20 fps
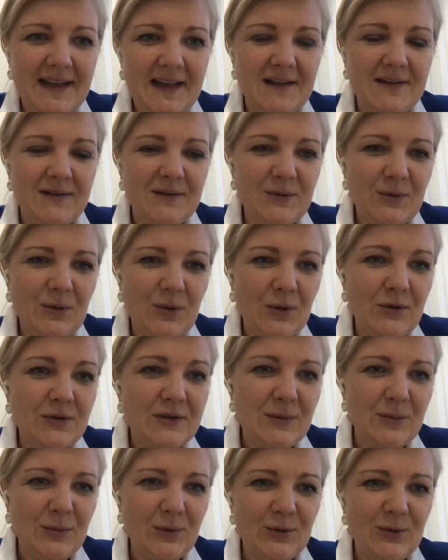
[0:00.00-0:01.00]
and to
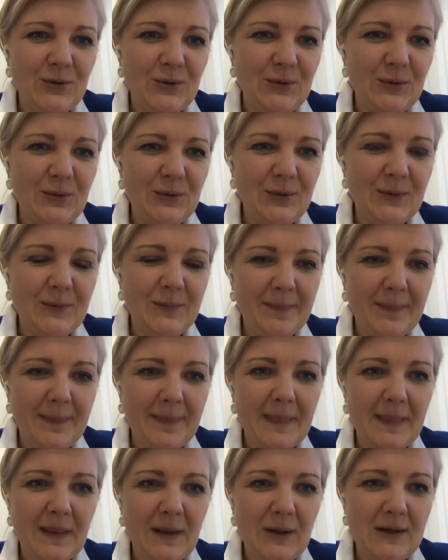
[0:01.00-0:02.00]
contribute to
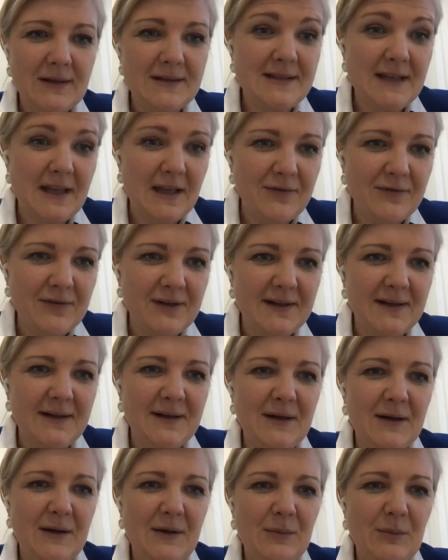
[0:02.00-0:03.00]
a
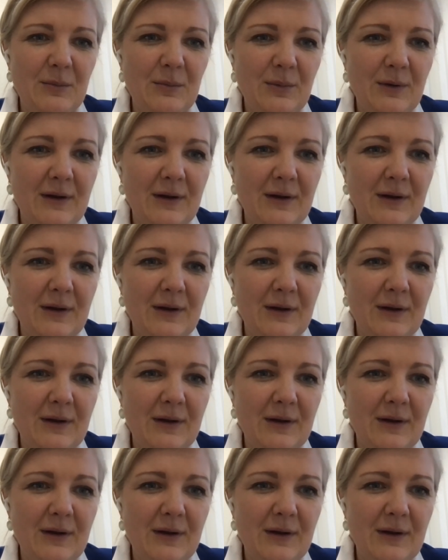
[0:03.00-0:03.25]
safer,